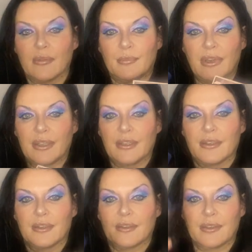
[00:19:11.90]

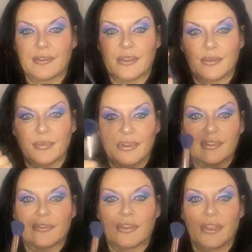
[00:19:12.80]
There's another brush
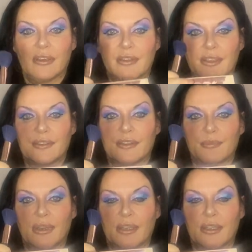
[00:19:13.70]
I've got here, and this is
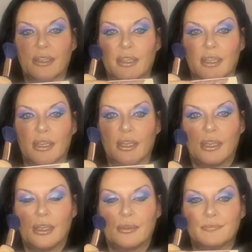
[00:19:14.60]
my
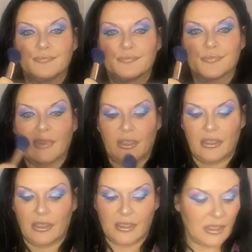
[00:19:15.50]

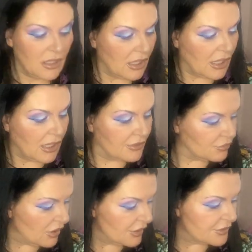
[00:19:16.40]
highlighter. And
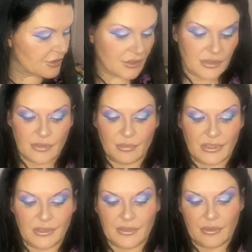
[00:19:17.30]
what I do when
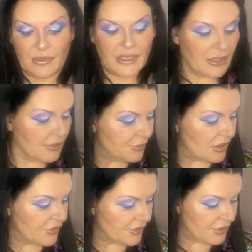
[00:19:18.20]
I do it,
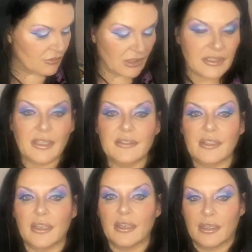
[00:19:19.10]
because I don't like it
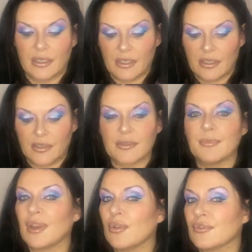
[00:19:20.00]
to, because I'm a
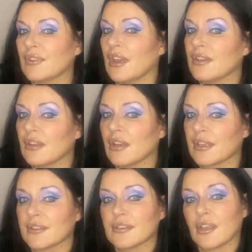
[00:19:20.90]
bit older than that, I don't like
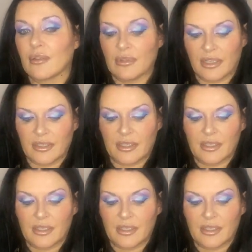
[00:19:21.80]
it to go like